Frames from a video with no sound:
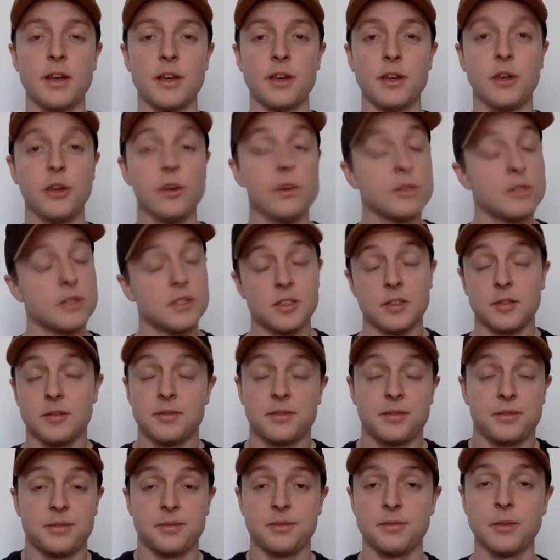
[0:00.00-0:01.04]
Cuse
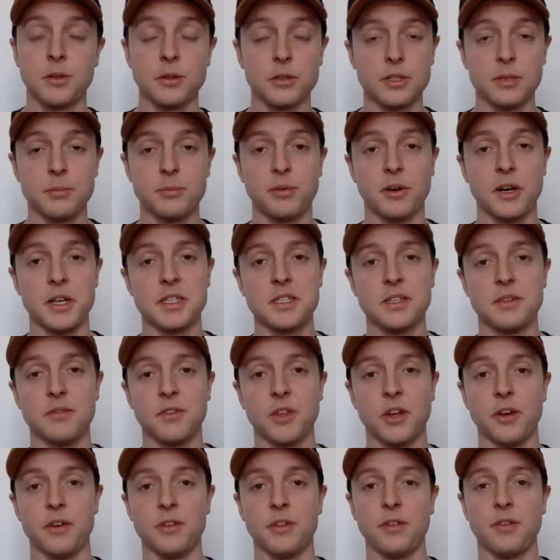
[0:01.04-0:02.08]
have looked impressive
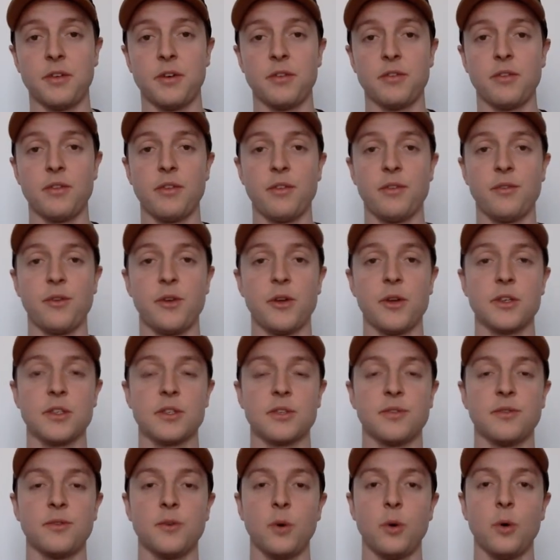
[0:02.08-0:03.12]
though. They've gone from the
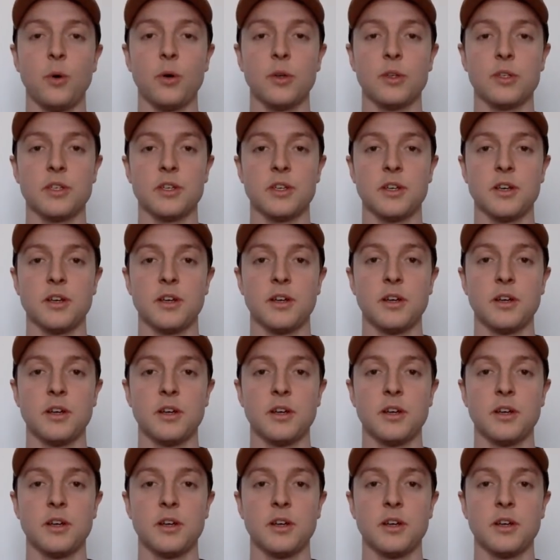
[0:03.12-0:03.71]
first 4 to